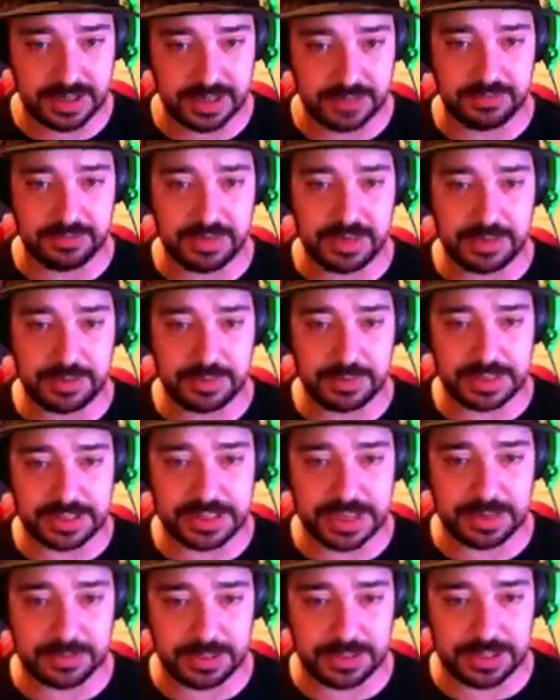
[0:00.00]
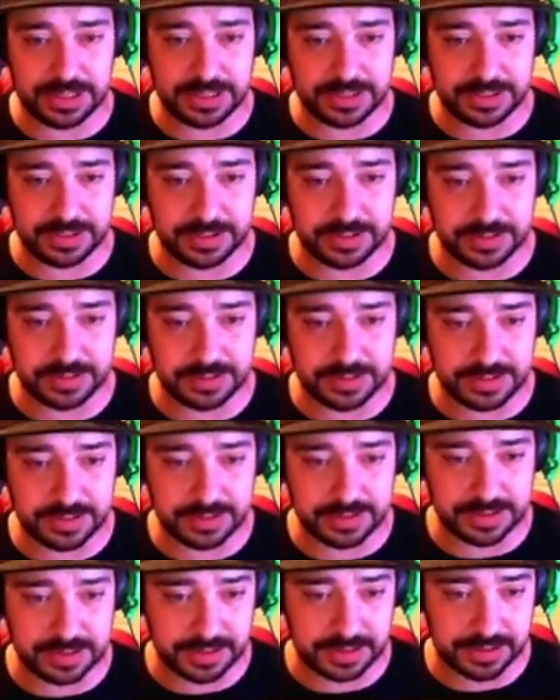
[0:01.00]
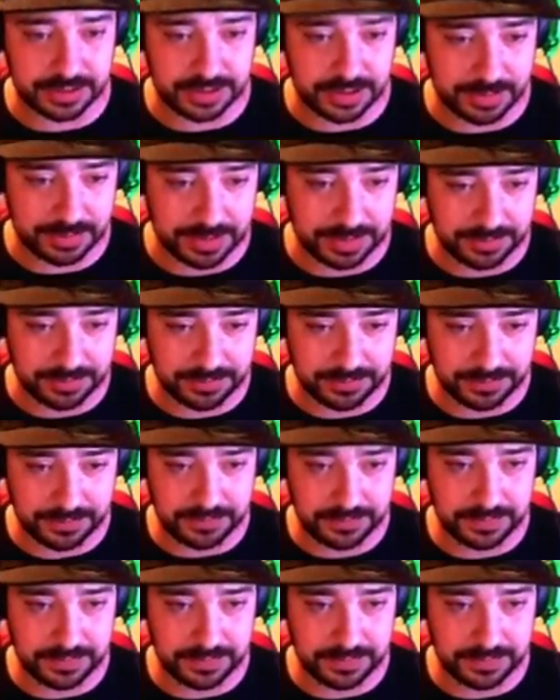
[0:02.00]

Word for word: I really want to tame one of these dudes, so just come here.